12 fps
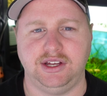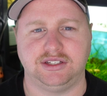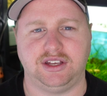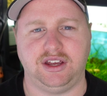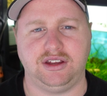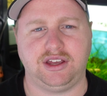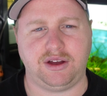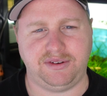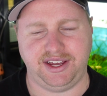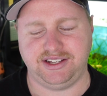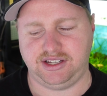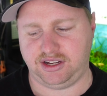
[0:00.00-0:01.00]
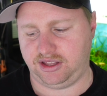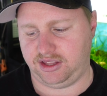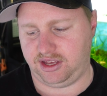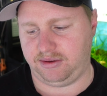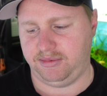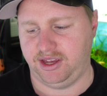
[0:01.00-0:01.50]
So go easy on
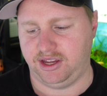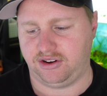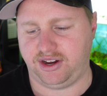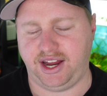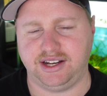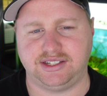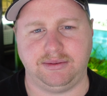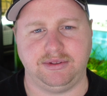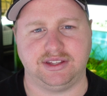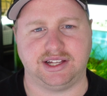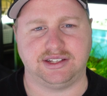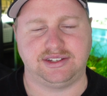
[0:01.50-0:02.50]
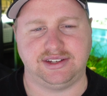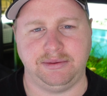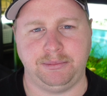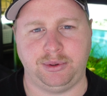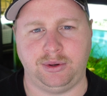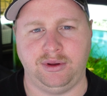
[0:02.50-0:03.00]
them, create something that's
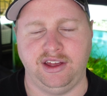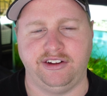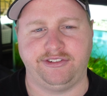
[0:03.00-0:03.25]
simple.